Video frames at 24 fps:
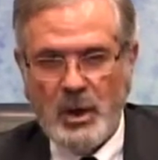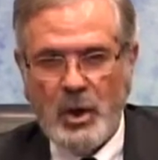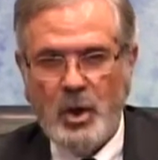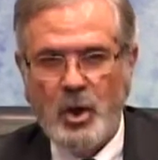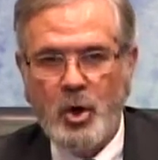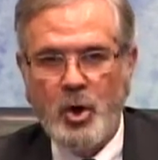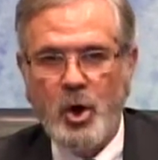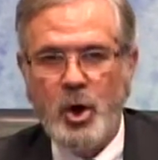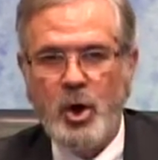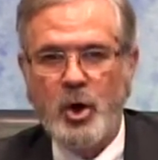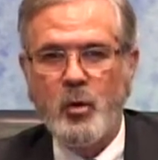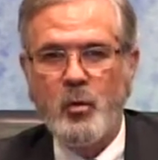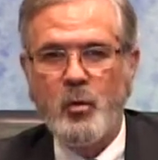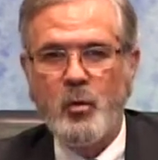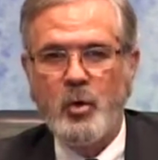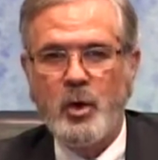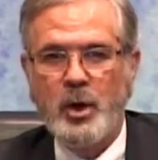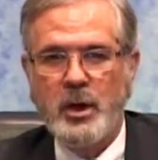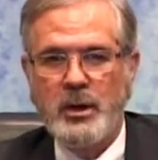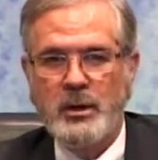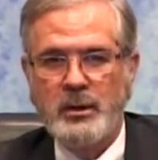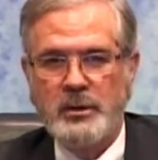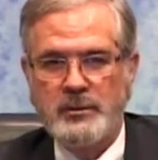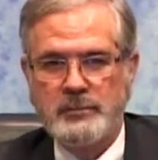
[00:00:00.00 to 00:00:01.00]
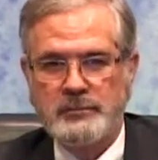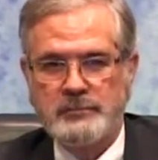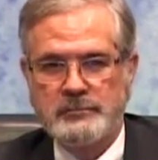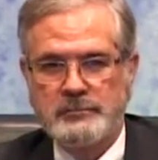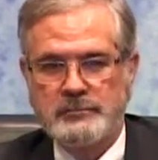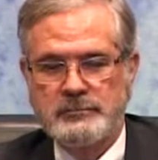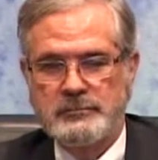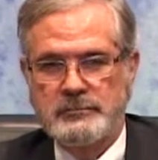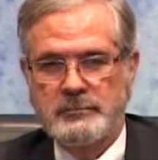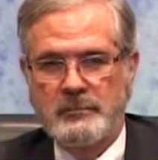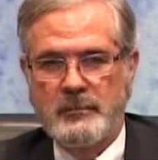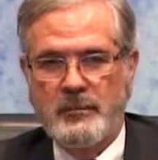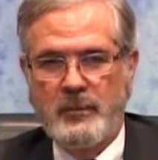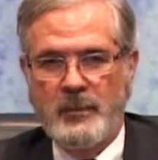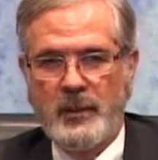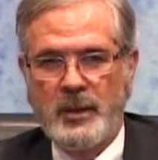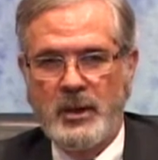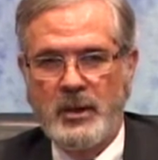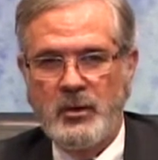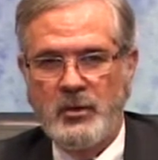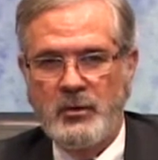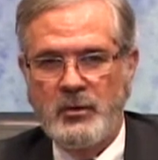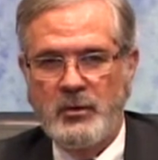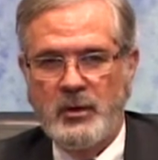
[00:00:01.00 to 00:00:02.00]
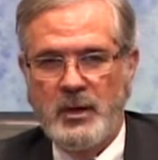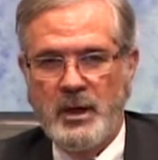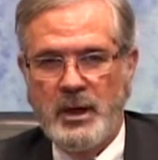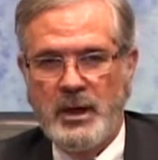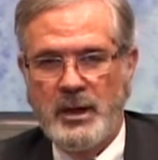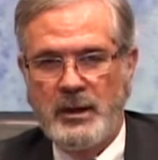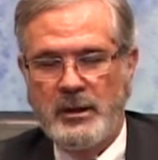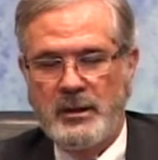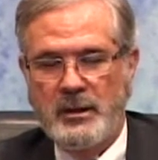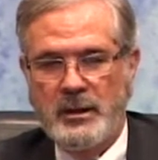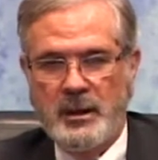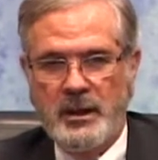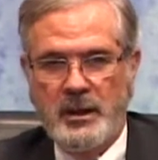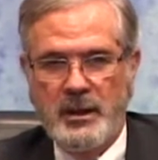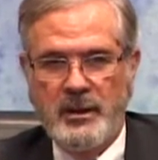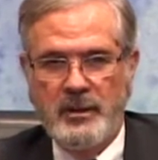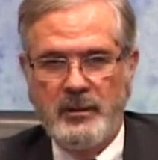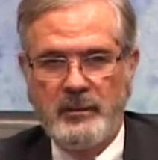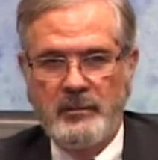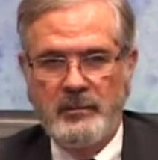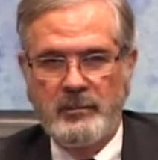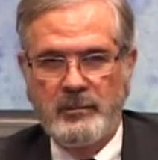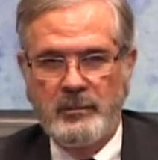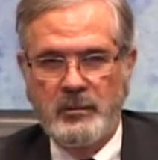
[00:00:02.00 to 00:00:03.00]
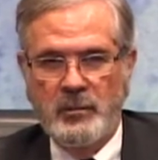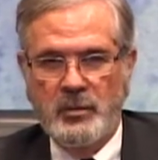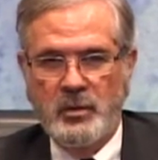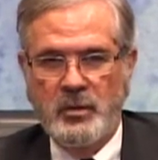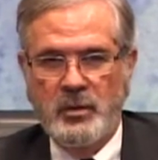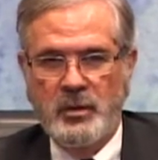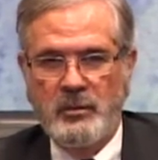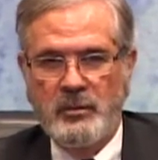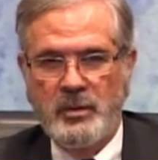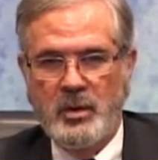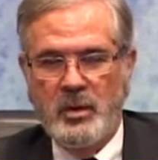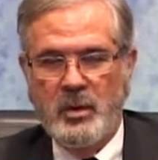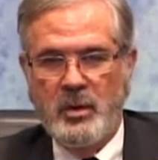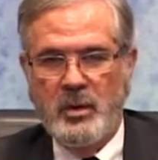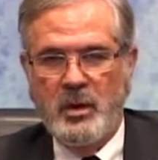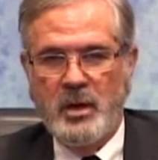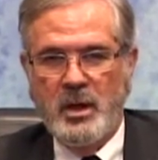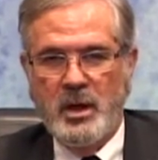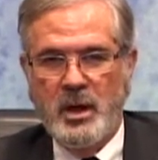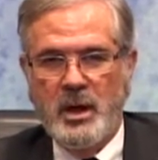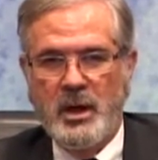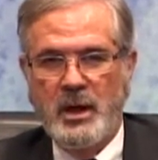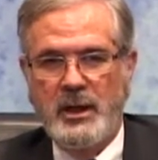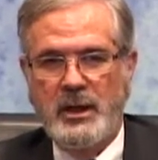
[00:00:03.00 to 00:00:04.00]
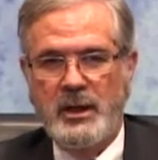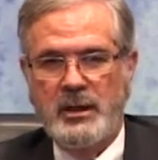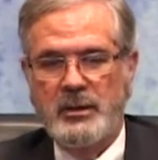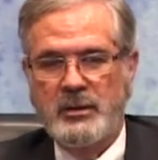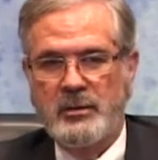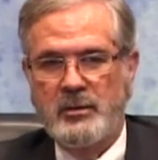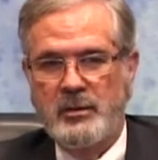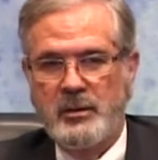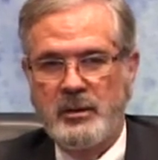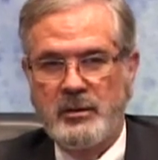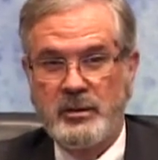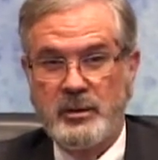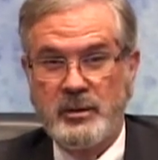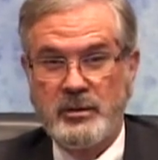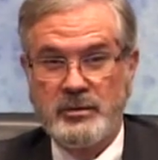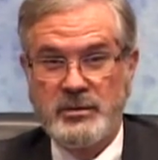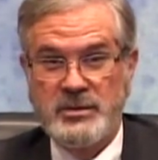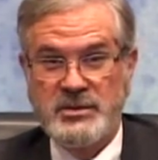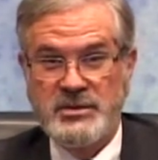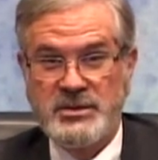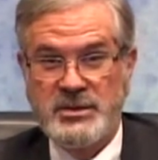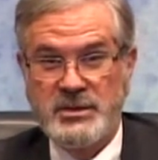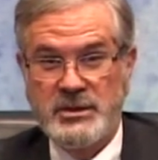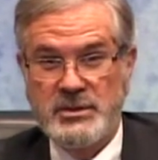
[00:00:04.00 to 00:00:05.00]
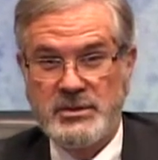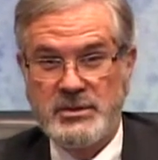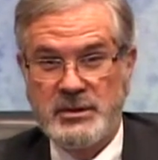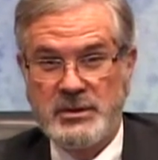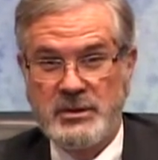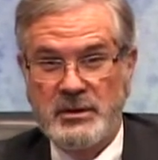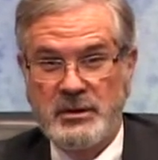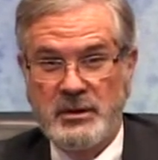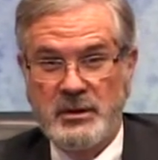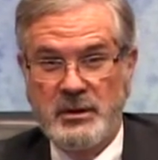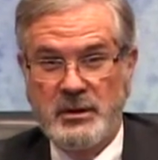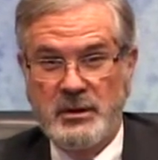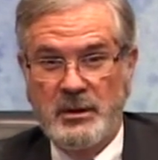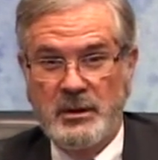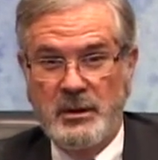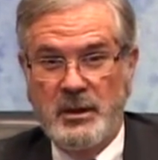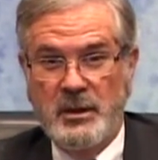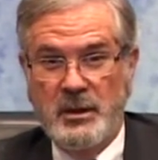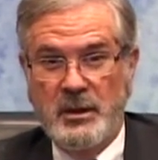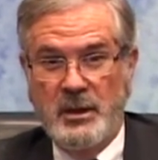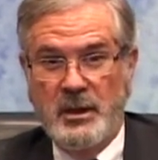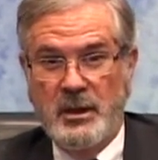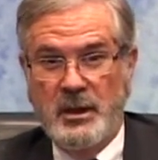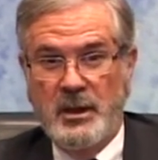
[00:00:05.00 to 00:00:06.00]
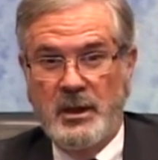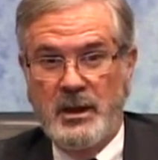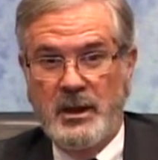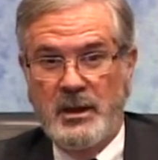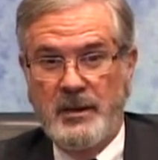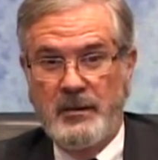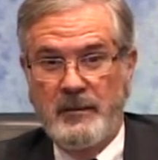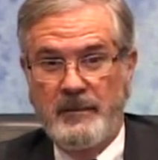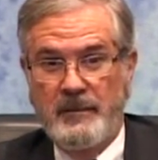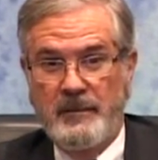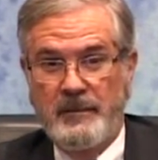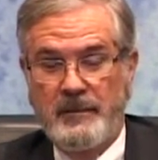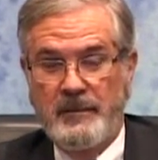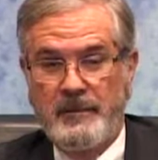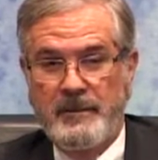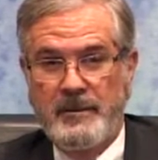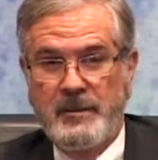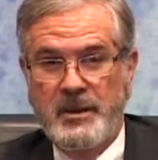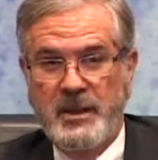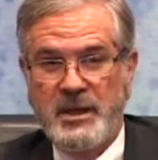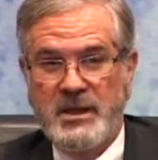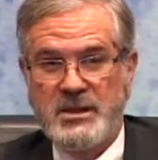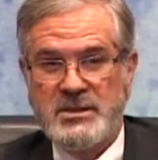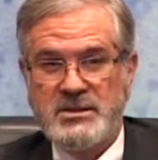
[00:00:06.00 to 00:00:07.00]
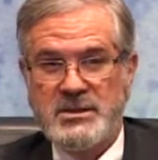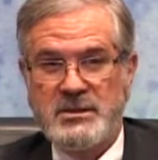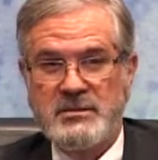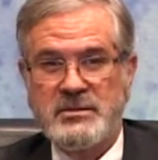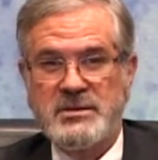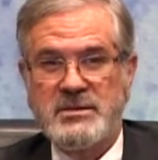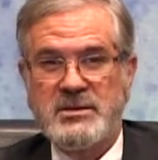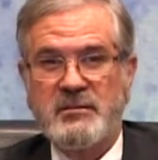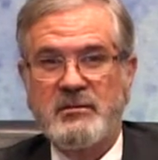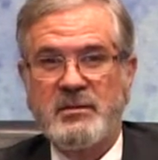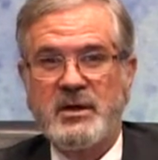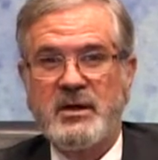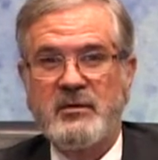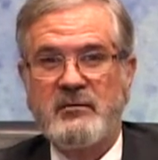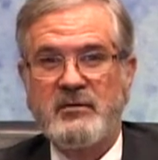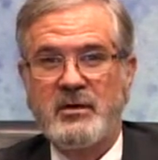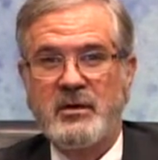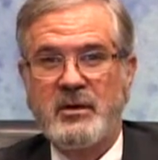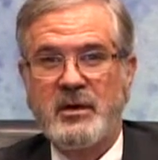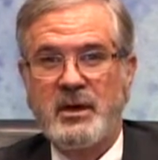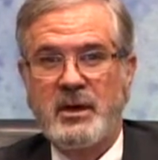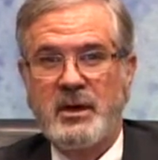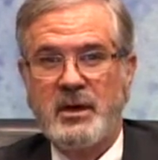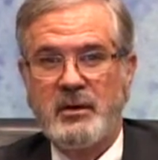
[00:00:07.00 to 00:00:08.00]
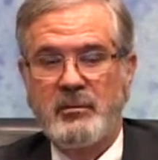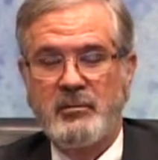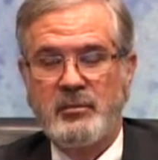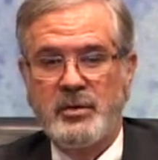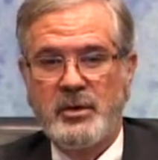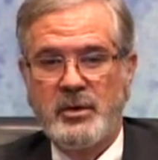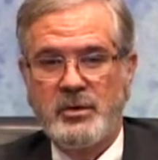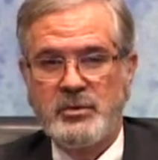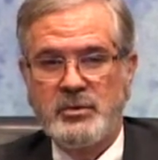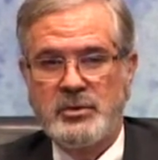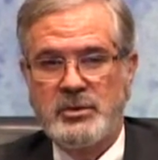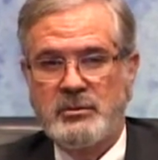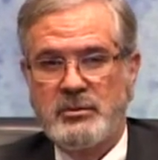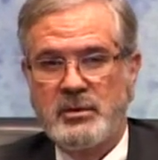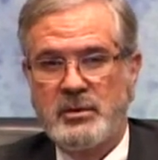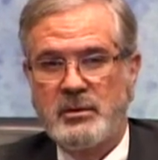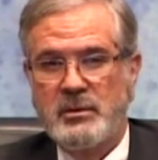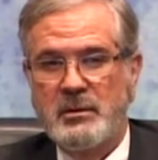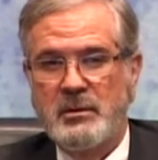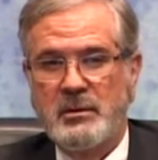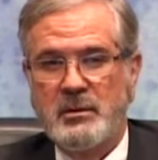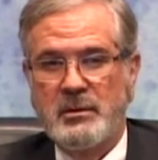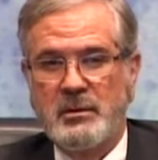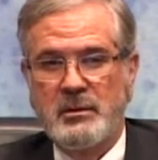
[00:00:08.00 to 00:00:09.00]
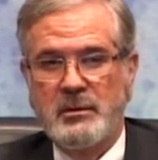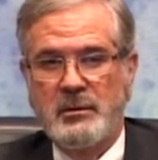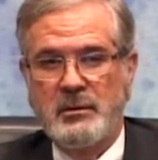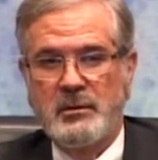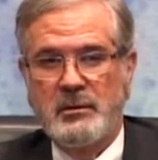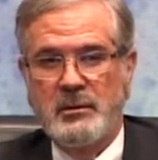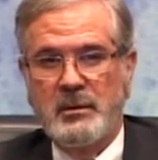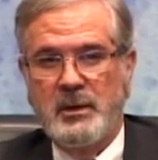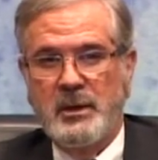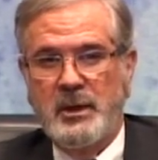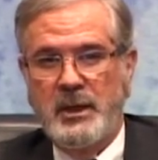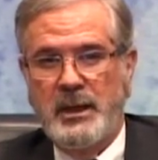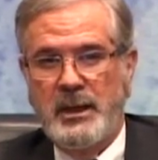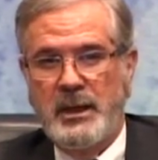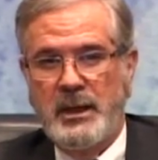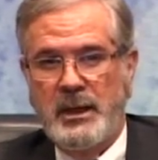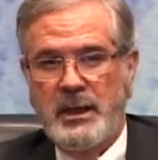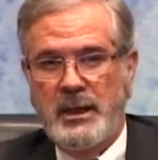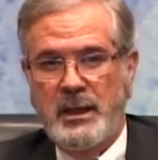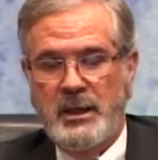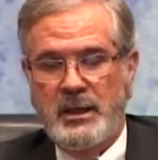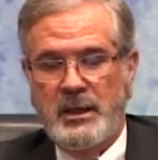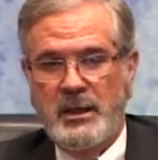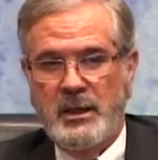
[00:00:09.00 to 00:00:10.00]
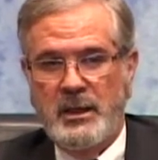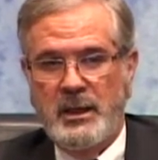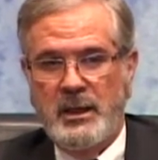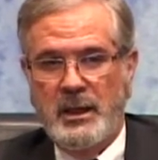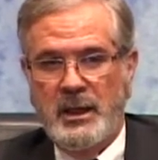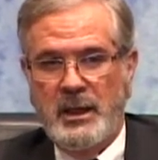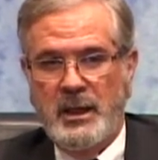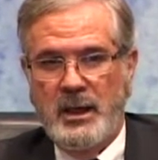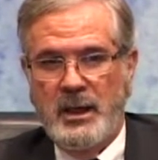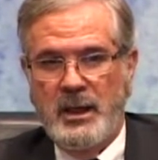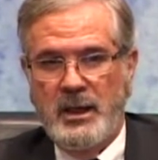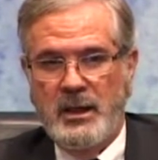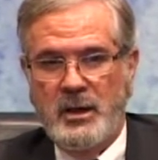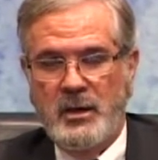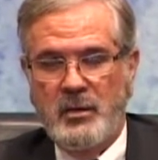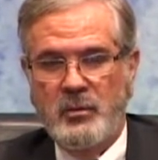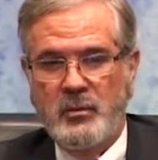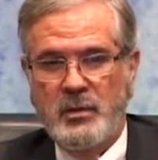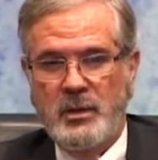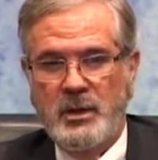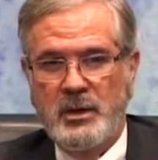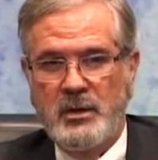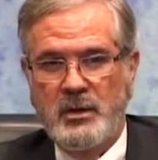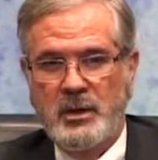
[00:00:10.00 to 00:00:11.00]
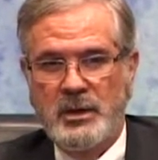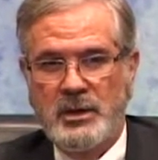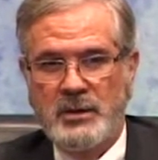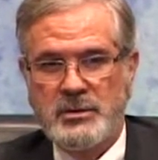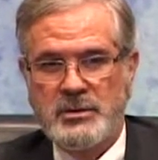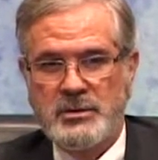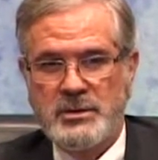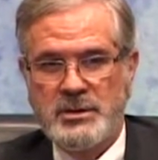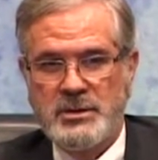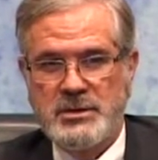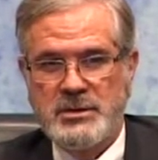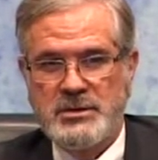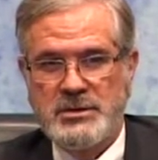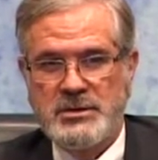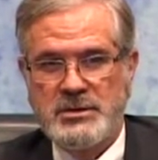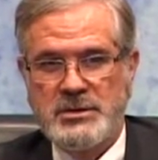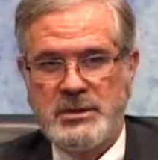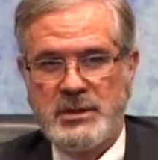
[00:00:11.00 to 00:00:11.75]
Carl Warden, who taught criminal law and criminal procedure, because he was somebody very approachable and had a real interest